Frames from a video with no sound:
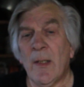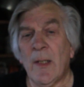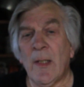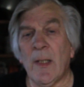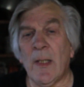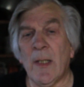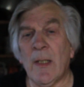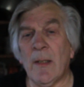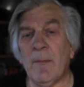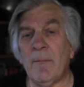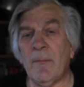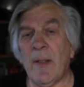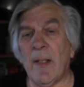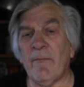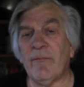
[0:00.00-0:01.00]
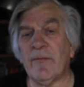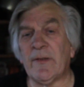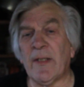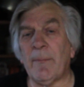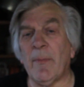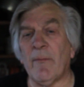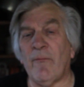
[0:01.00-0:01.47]
And I've
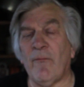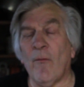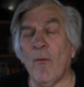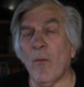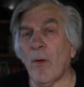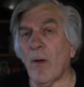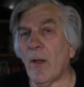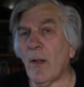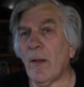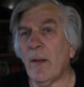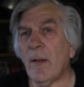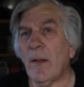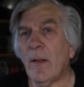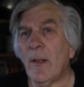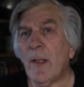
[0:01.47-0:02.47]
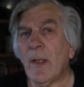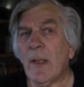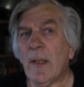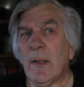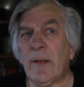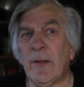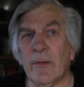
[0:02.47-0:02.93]
said before,
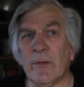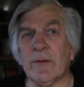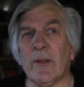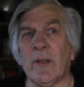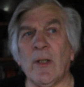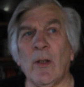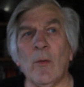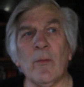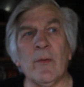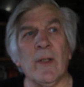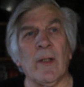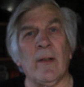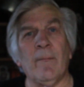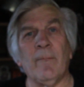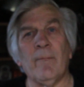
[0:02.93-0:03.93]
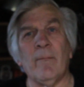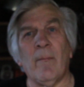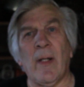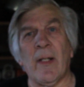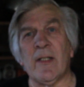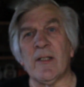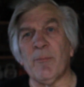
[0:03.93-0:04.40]
years ago, that
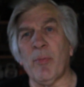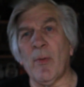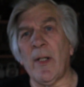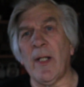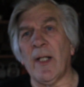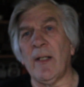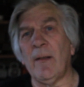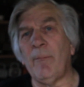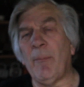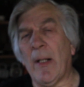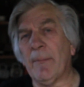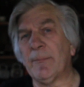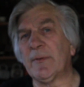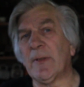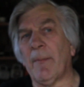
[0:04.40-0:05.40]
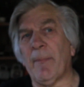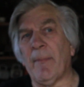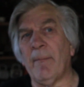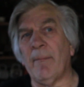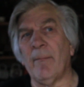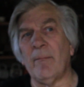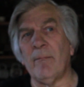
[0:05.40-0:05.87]
my spring pops up
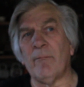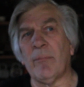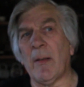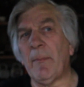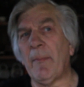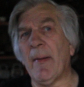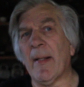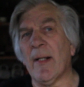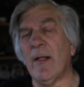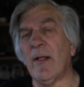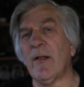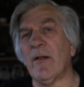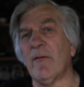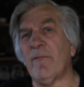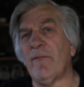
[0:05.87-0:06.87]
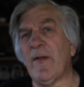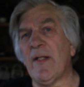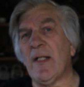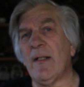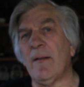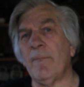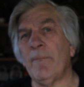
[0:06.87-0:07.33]
probably about 100
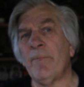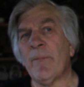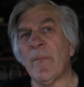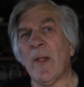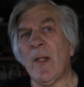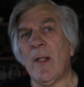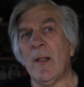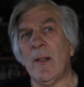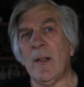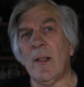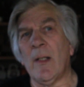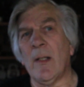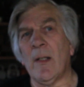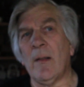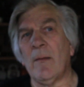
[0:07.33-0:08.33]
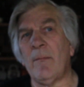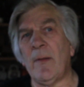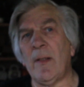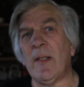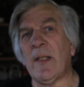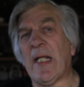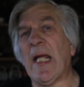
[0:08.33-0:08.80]
feet
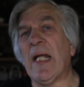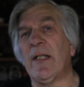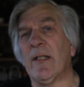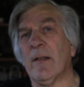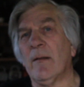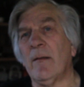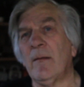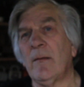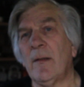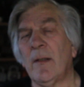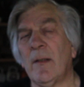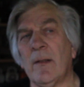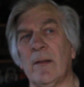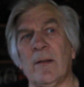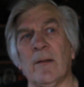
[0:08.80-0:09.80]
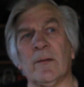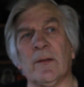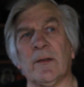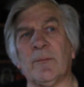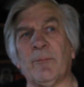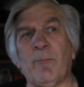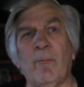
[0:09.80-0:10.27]
in the canyon.
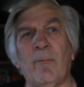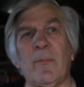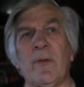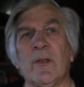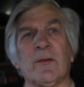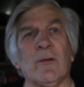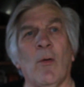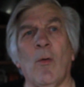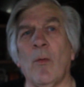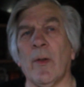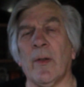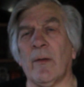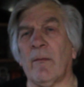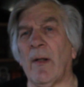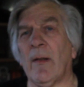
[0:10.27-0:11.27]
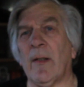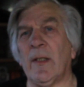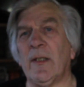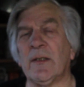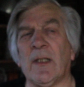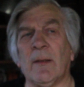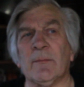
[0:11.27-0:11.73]
There's just a hole in the ground.
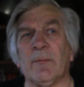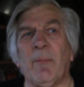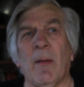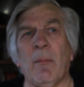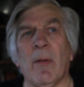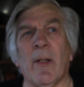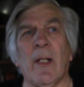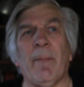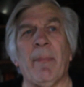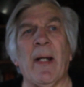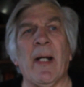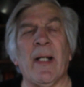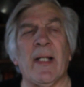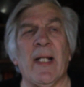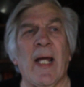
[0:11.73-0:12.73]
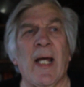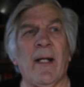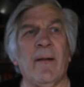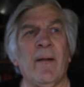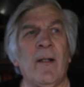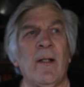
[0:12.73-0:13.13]
It just comes bubbling up out of that.